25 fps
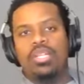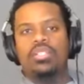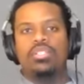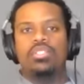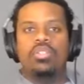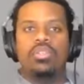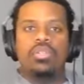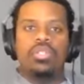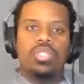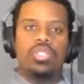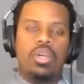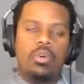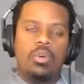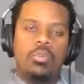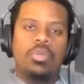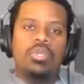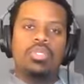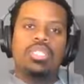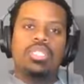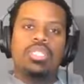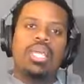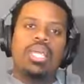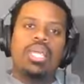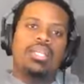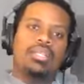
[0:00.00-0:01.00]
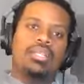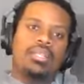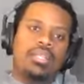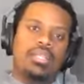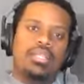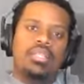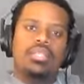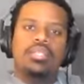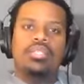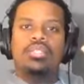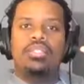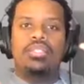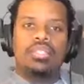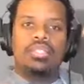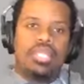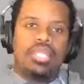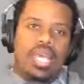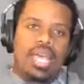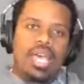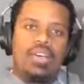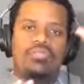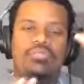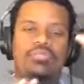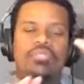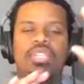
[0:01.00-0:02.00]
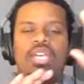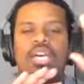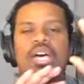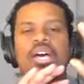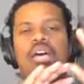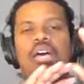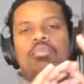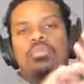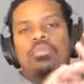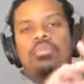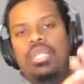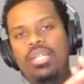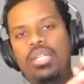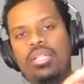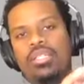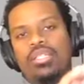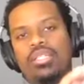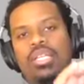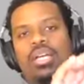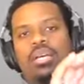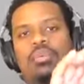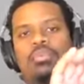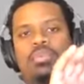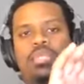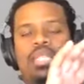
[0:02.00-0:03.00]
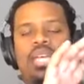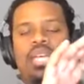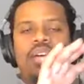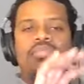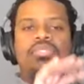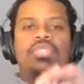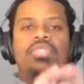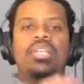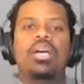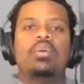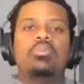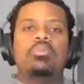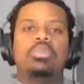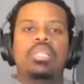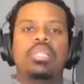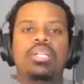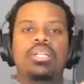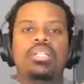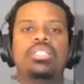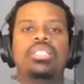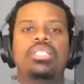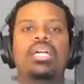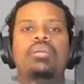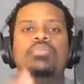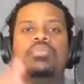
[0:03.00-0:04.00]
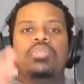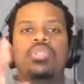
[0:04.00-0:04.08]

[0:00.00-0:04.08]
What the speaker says: So it's almost like this: staff time, player time, staff time, player time.